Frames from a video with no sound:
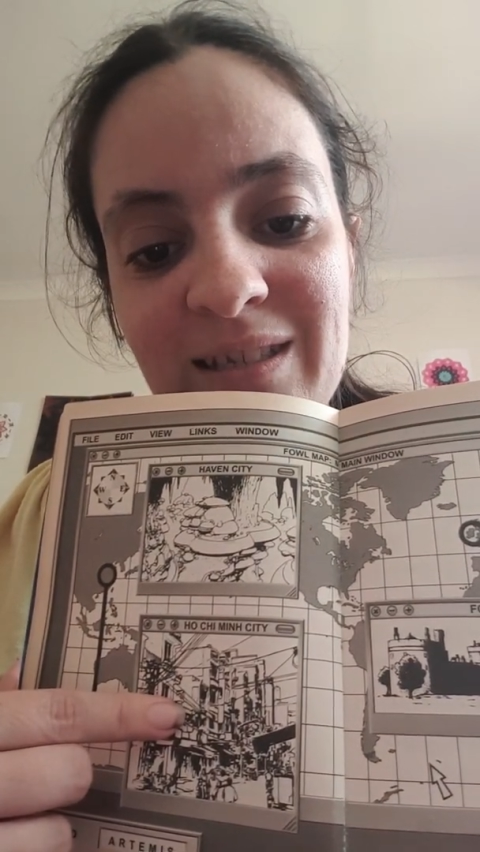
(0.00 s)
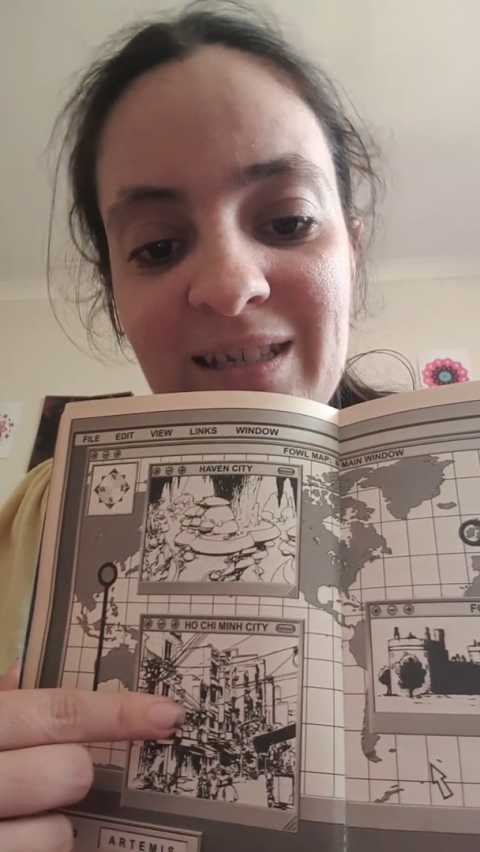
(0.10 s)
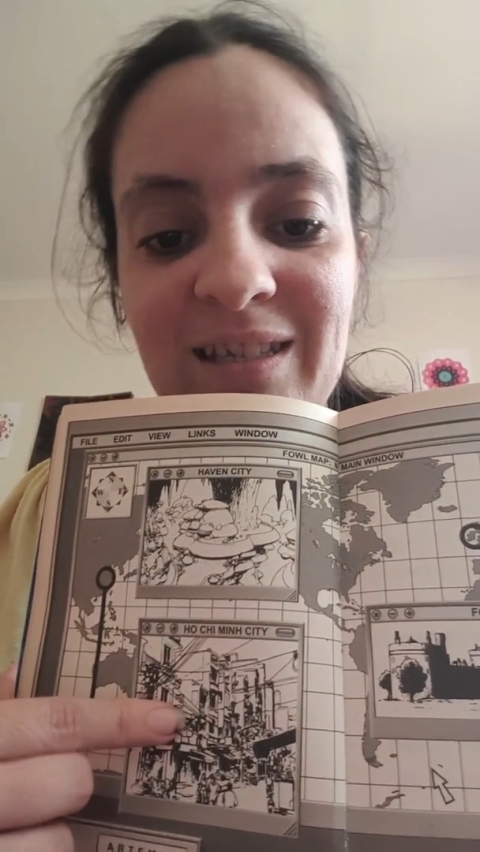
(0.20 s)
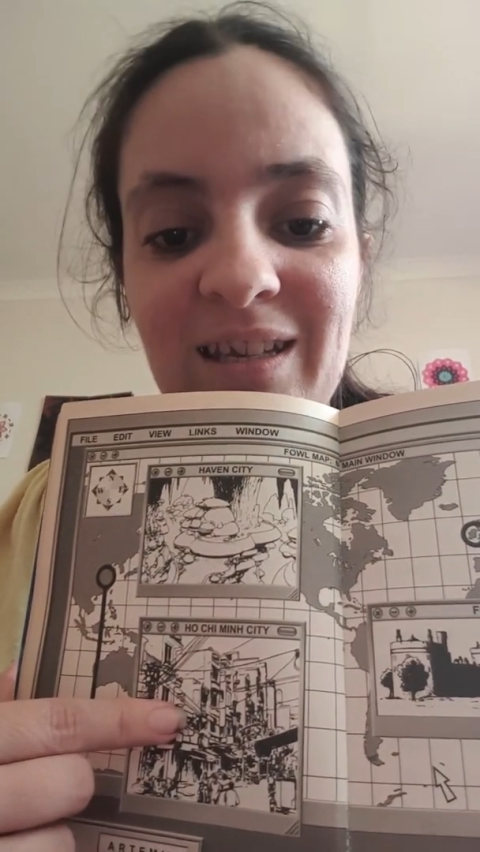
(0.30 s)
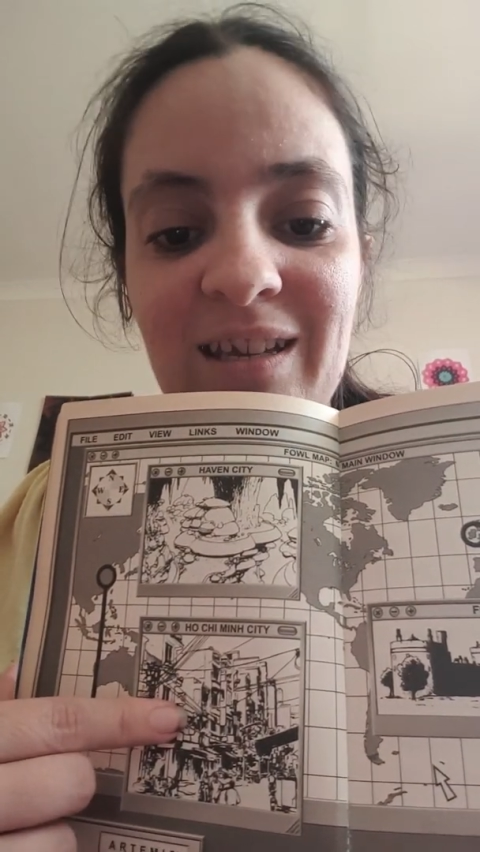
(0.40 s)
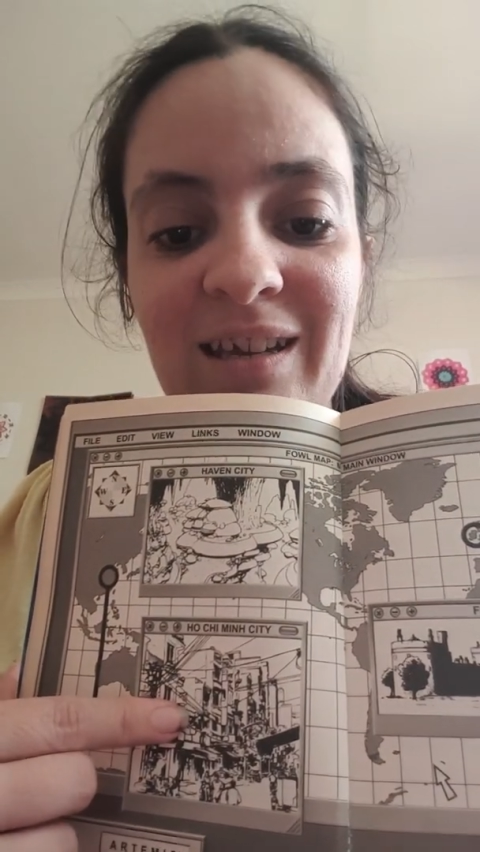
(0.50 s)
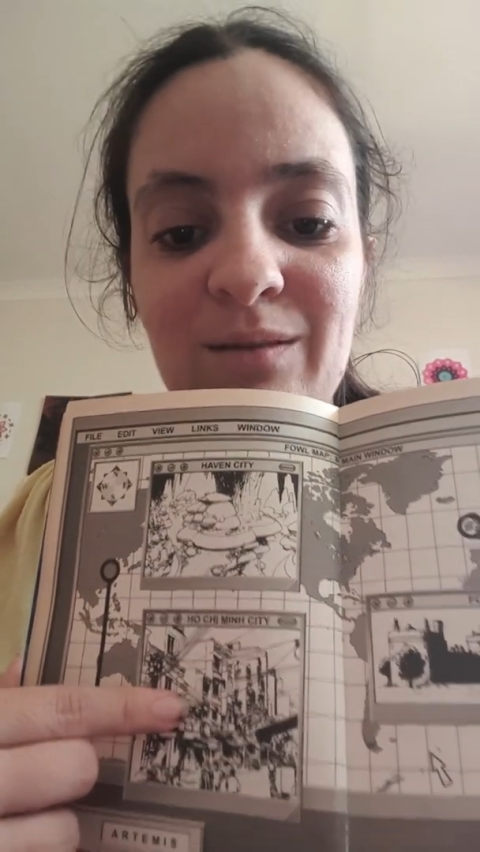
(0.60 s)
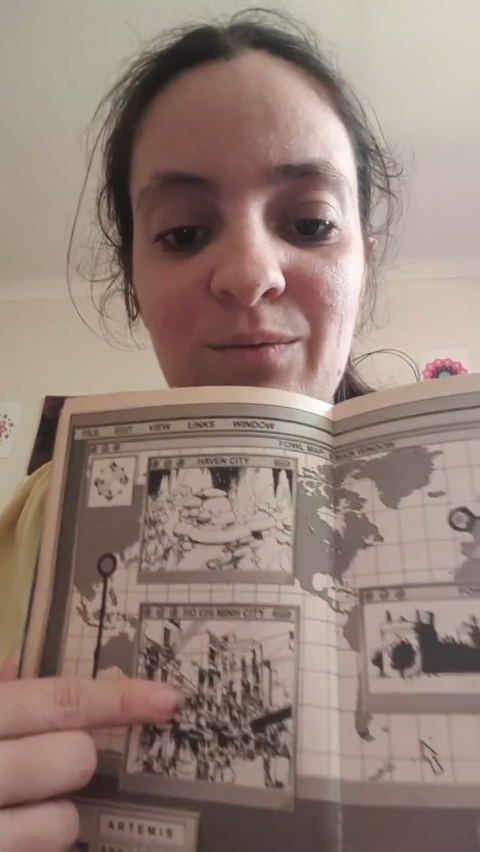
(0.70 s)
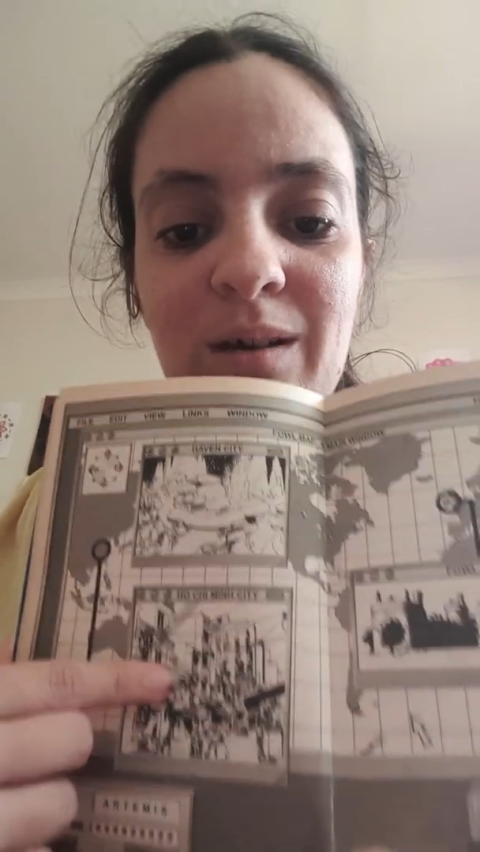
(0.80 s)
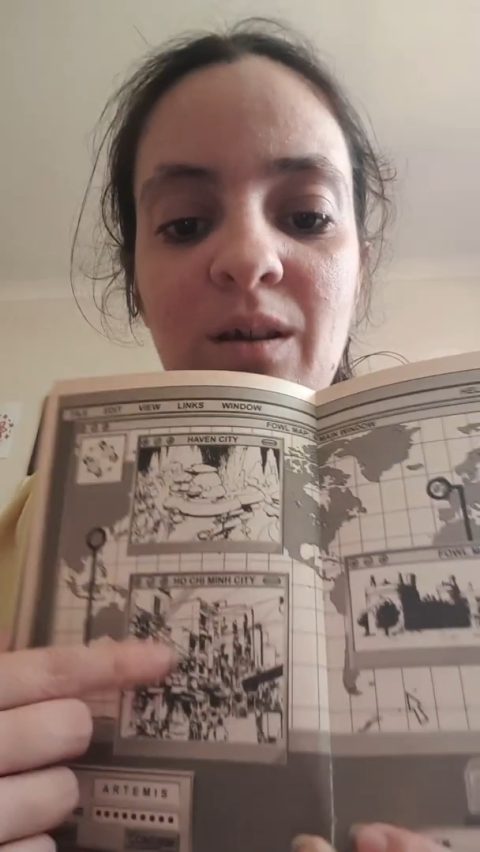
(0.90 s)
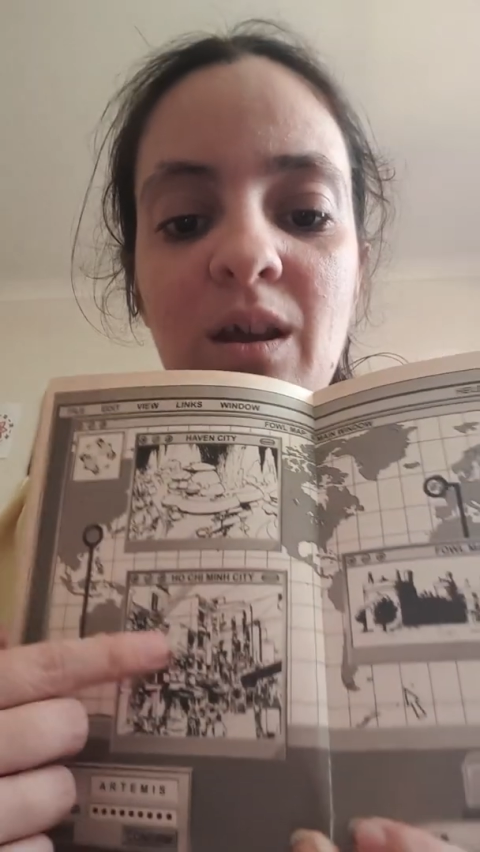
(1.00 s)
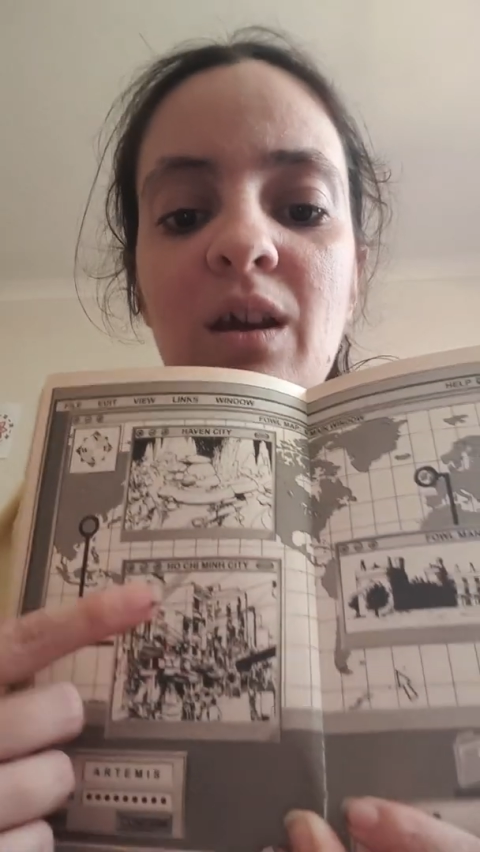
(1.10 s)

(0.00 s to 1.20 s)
City as well,